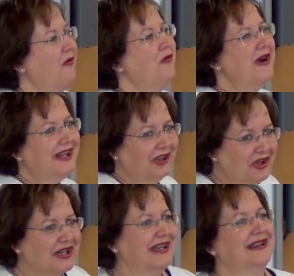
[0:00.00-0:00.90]
We
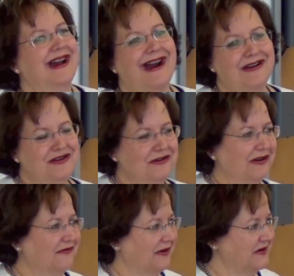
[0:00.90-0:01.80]
look at our
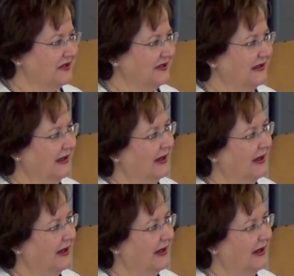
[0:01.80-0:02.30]
universe.